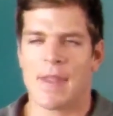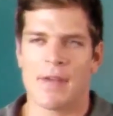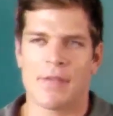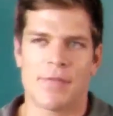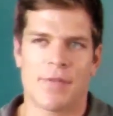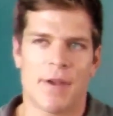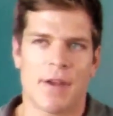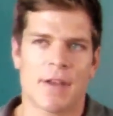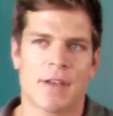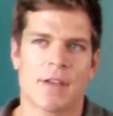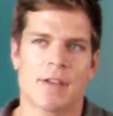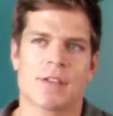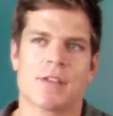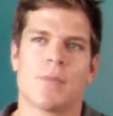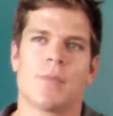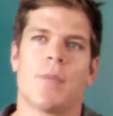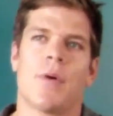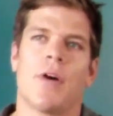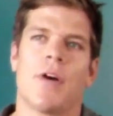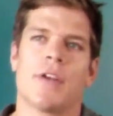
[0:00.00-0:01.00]
affect us
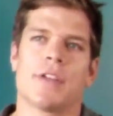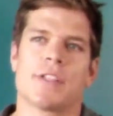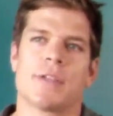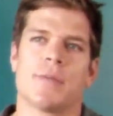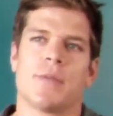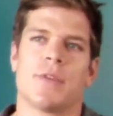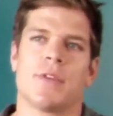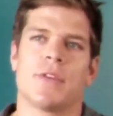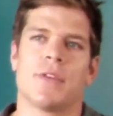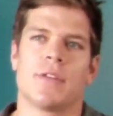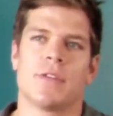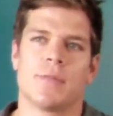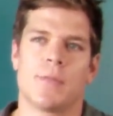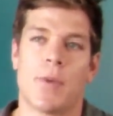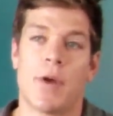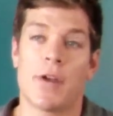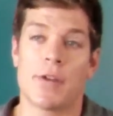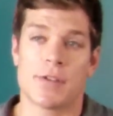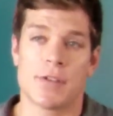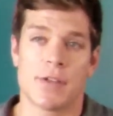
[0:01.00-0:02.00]
in
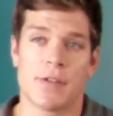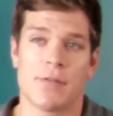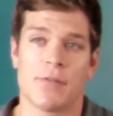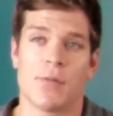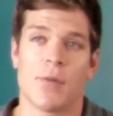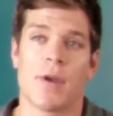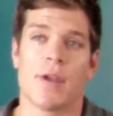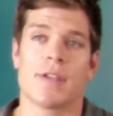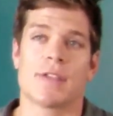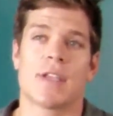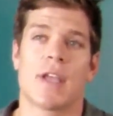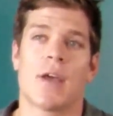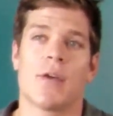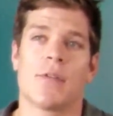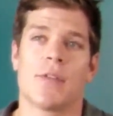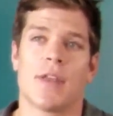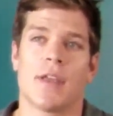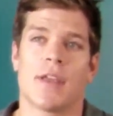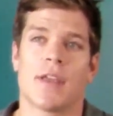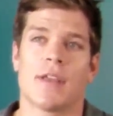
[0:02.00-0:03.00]
positive ways, how
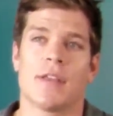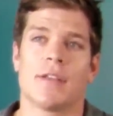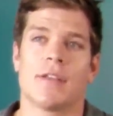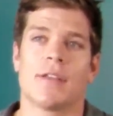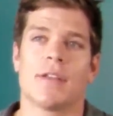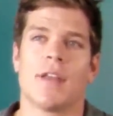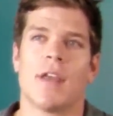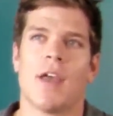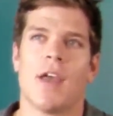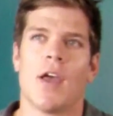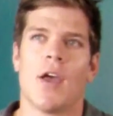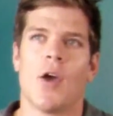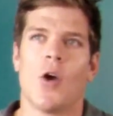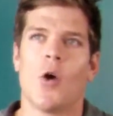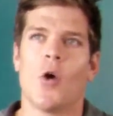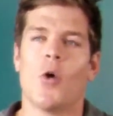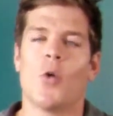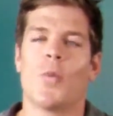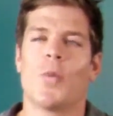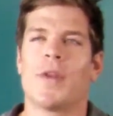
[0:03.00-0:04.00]
they can
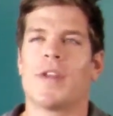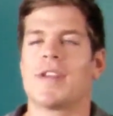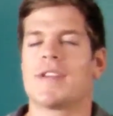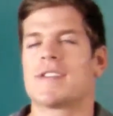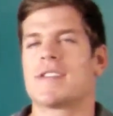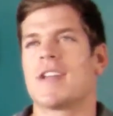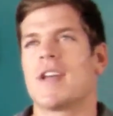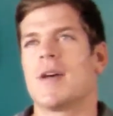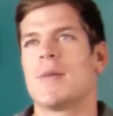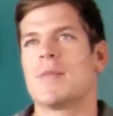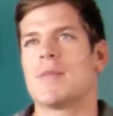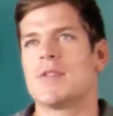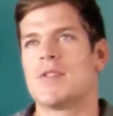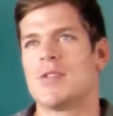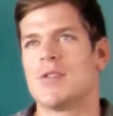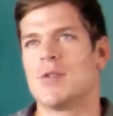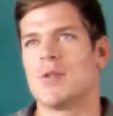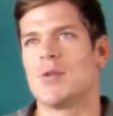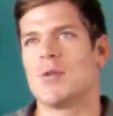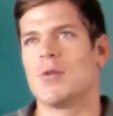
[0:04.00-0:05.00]
open us up
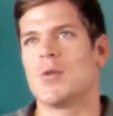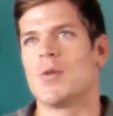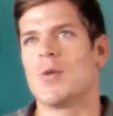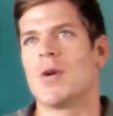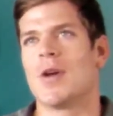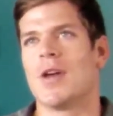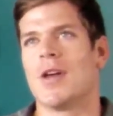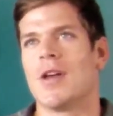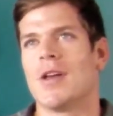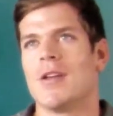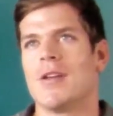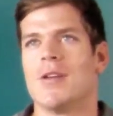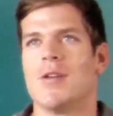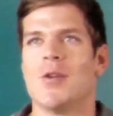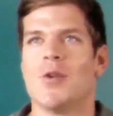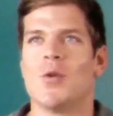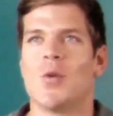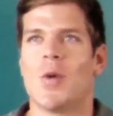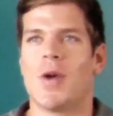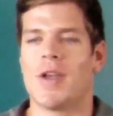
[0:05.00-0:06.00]
to
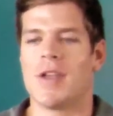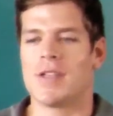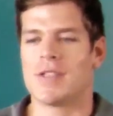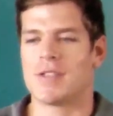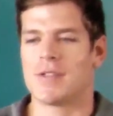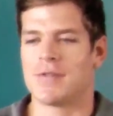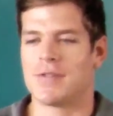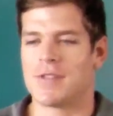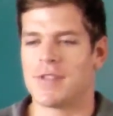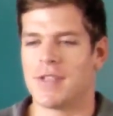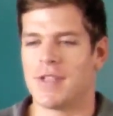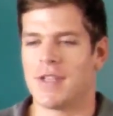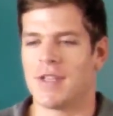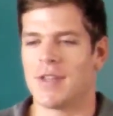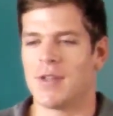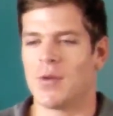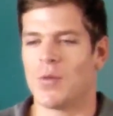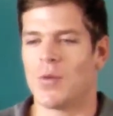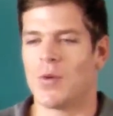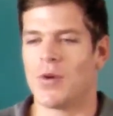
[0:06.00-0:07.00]
new ways of
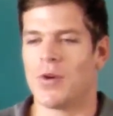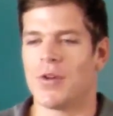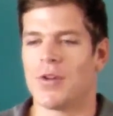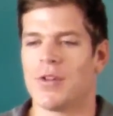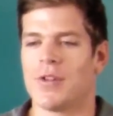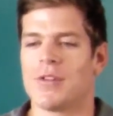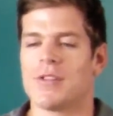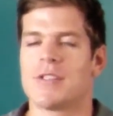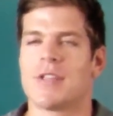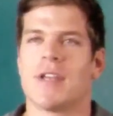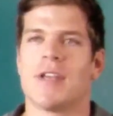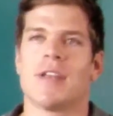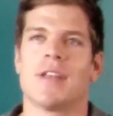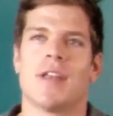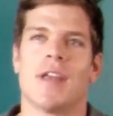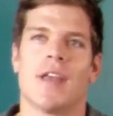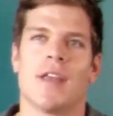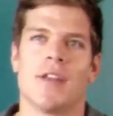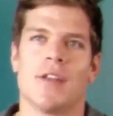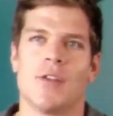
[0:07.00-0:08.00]
seeing the world
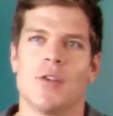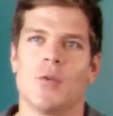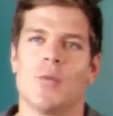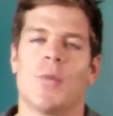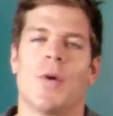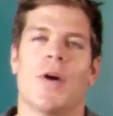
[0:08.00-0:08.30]
and new